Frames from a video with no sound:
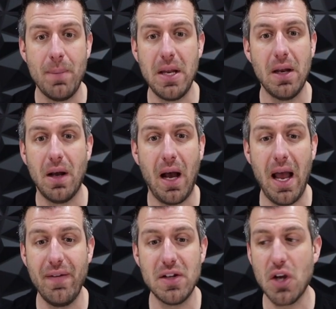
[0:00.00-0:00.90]
I mean,
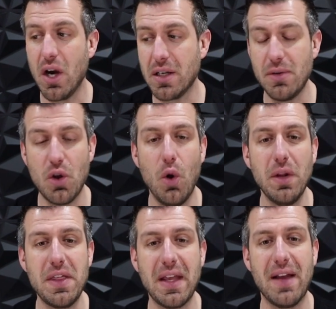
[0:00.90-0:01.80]
I haven't talked, the
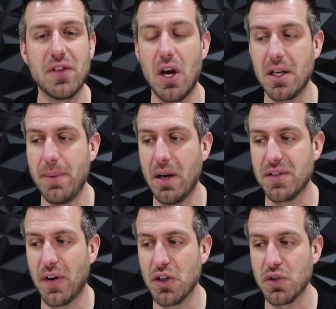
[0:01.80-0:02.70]
only thing I've talked about
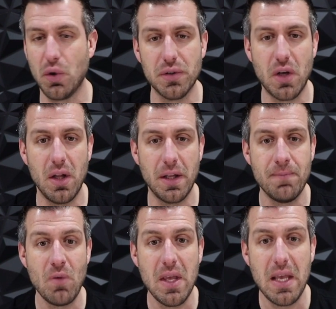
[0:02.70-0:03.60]
as far as cold
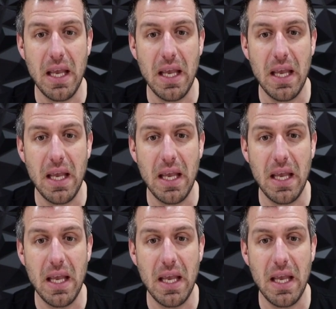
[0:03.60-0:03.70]
calling